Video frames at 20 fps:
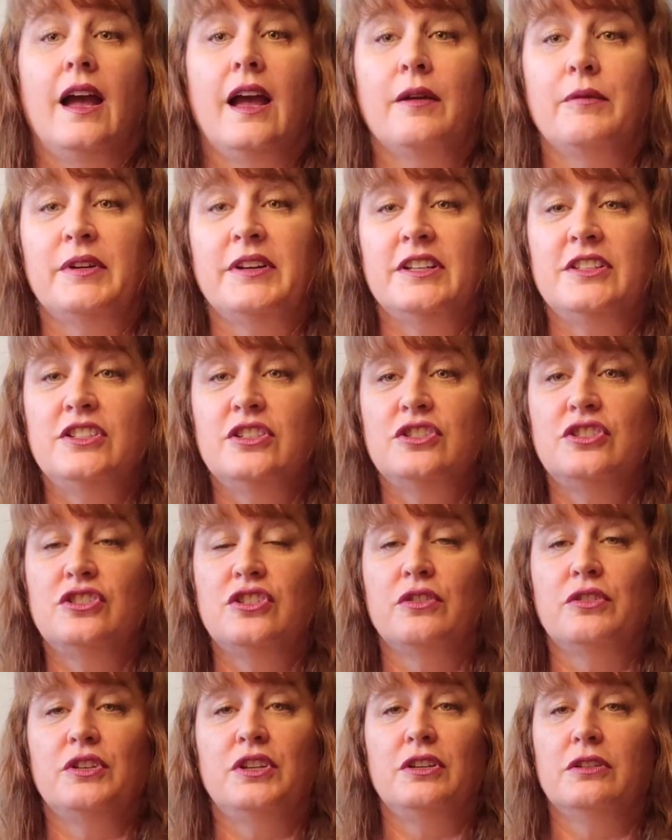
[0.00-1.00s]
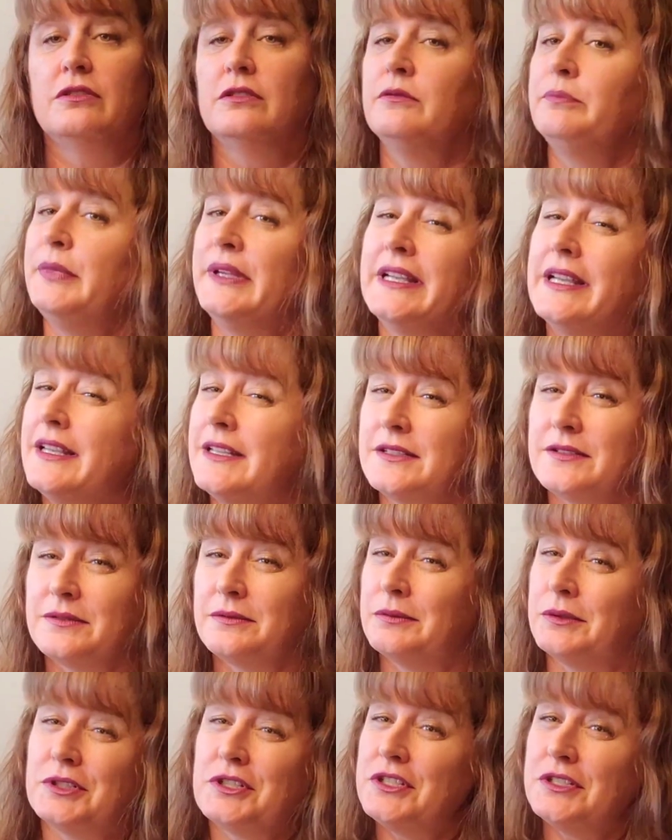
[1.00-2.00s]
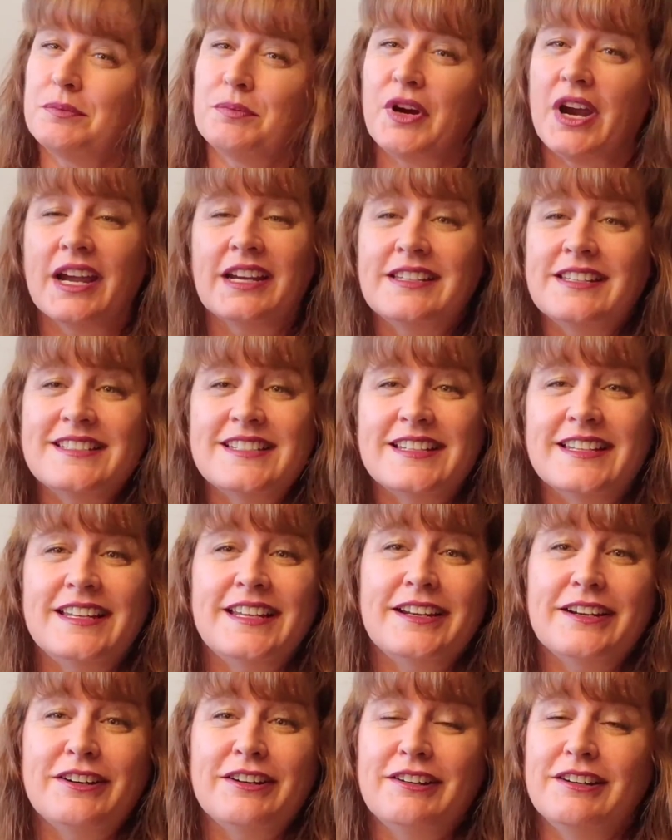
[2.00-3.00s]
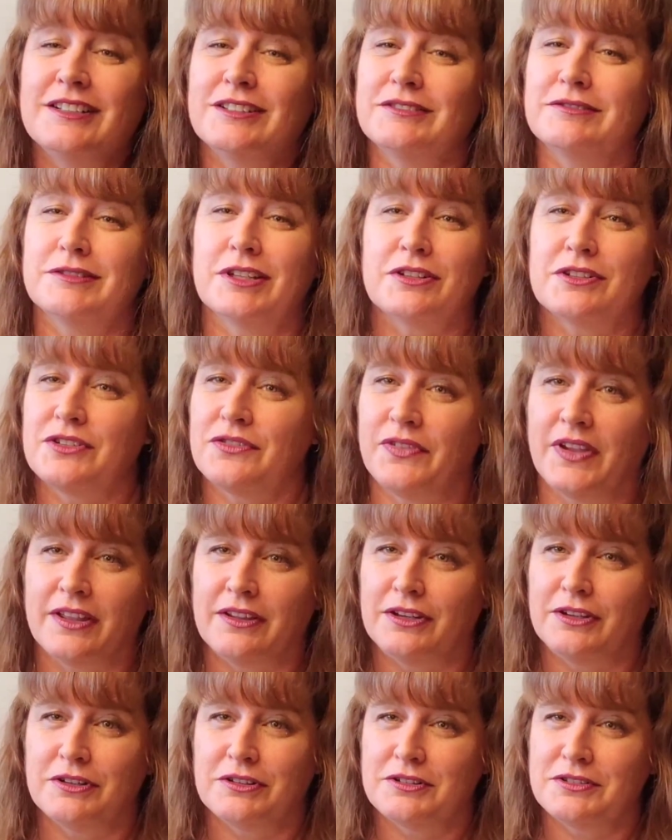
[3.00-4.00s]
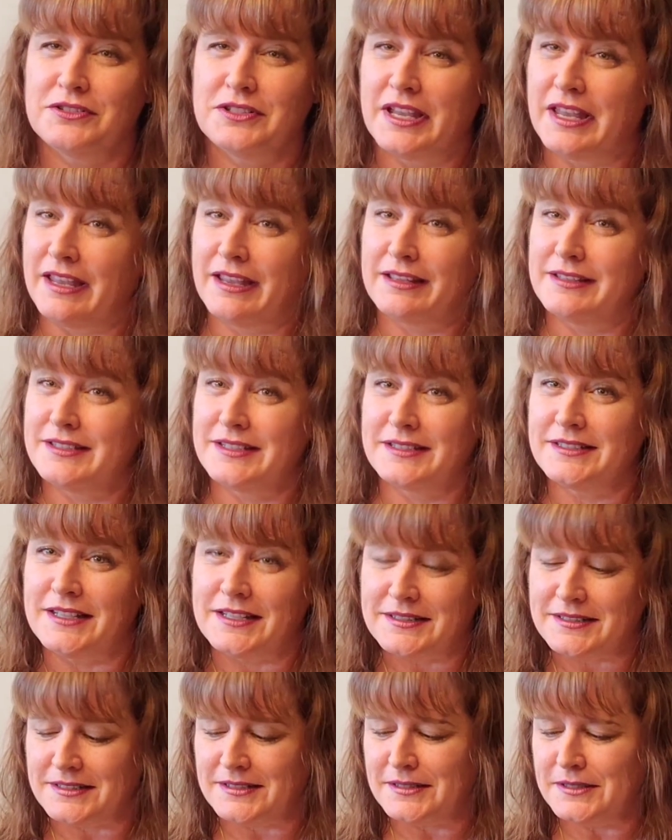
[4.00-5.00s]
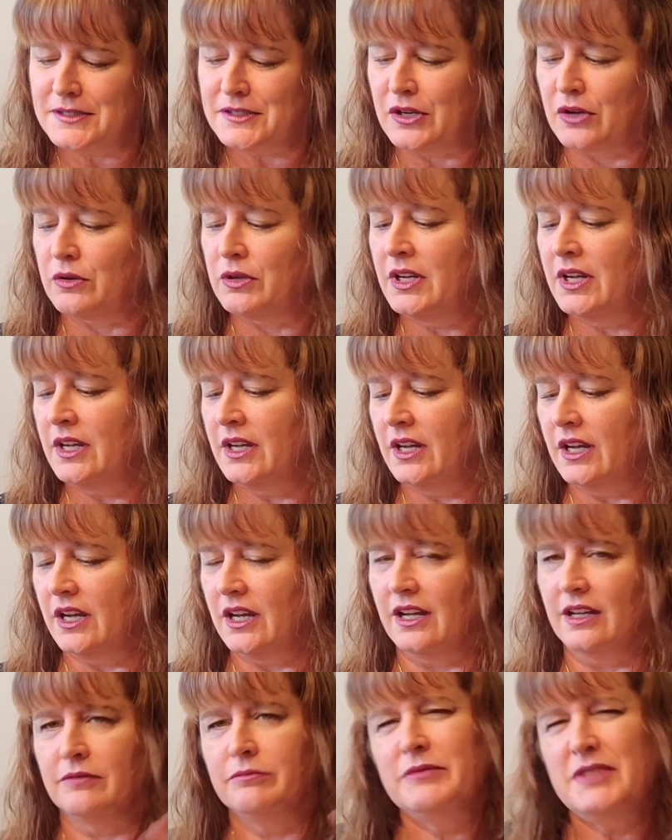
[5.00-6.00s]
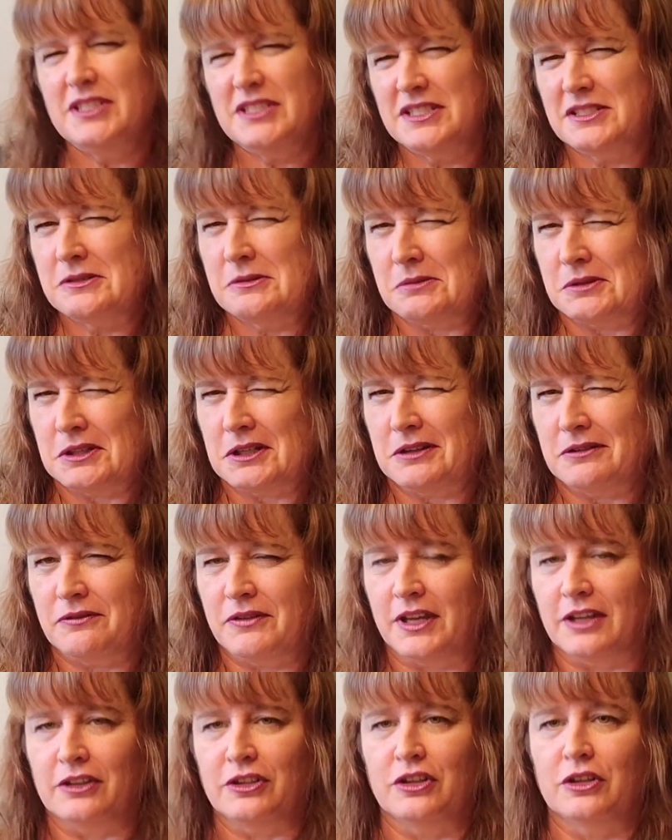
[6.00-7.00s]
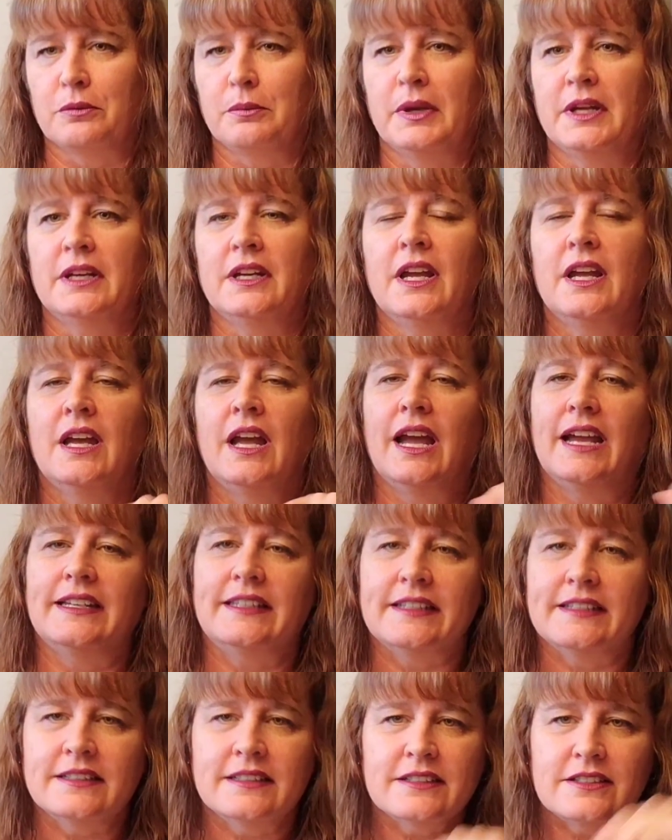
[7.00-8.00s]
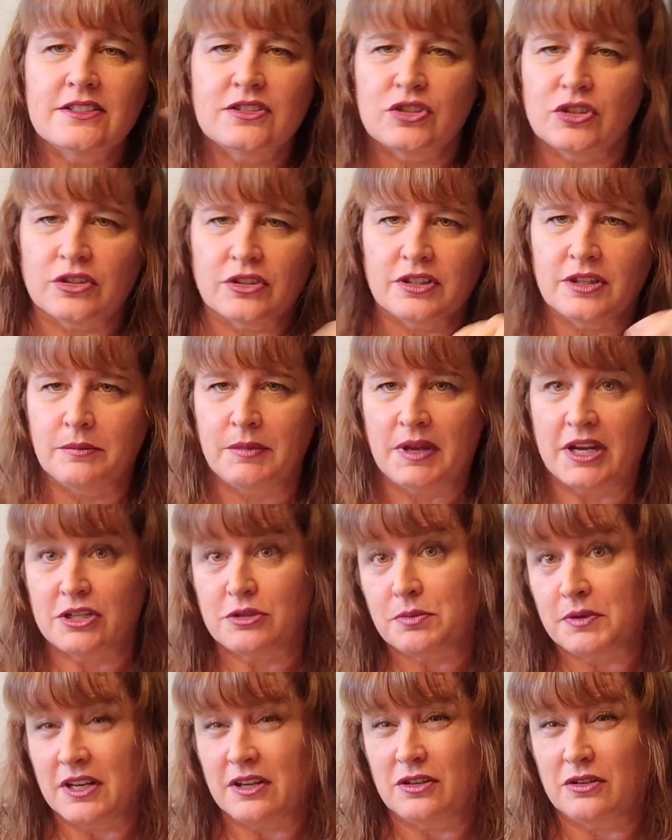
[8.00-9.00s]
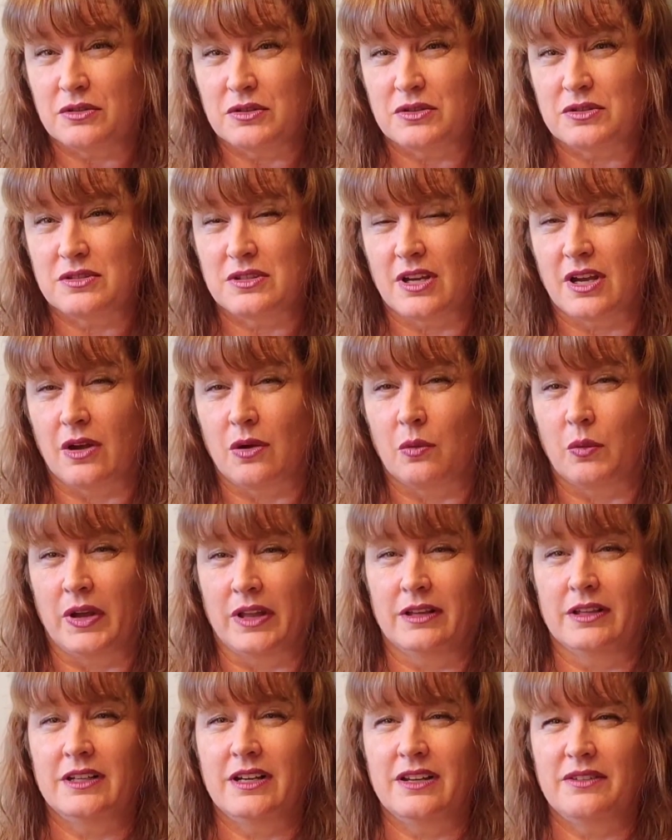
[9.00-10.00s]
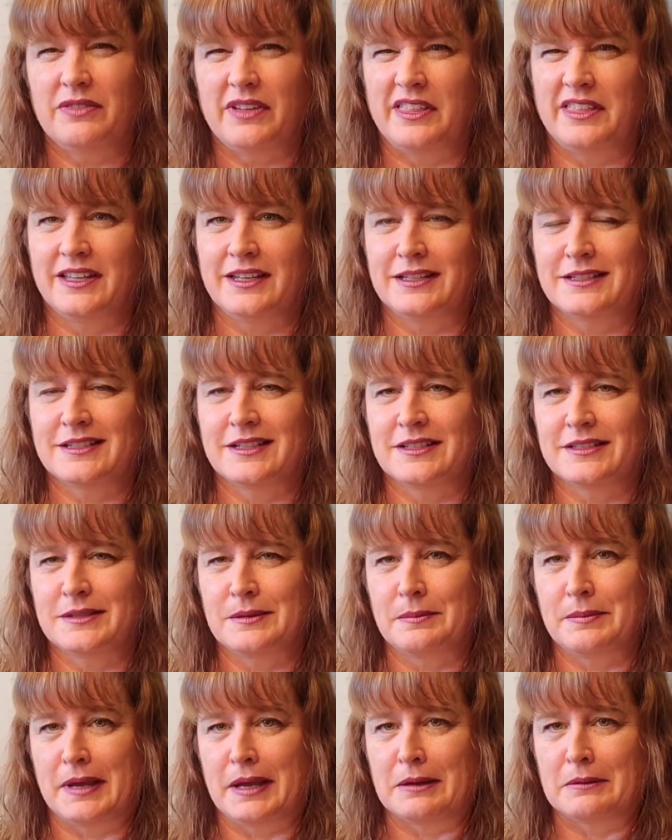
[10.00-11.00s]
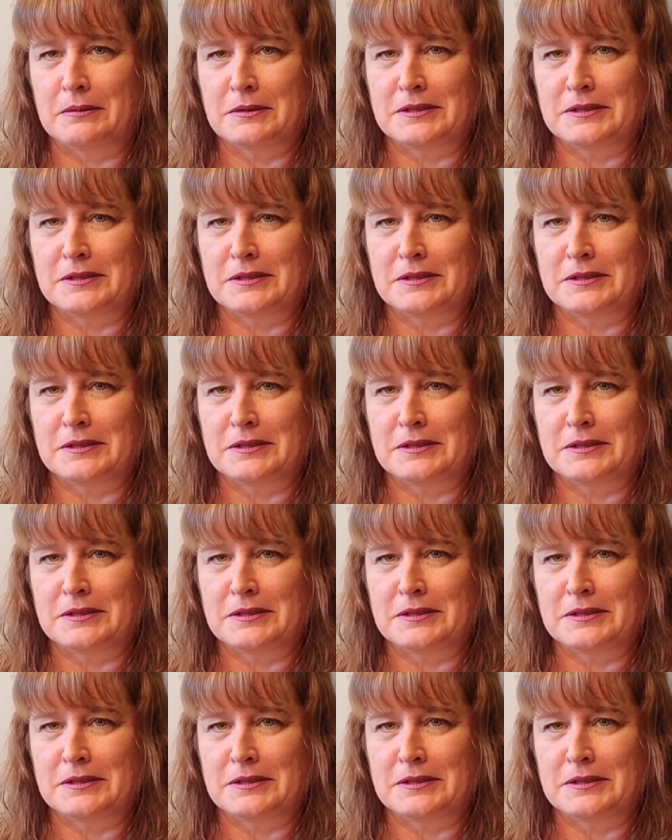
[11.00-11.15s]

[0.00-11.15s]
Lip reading: I wanted to show you because we're just practicing here and there's failures and successes. So this isn't really a failure, but I didn't stir the mashed potatoes well enough. I think it's because the bag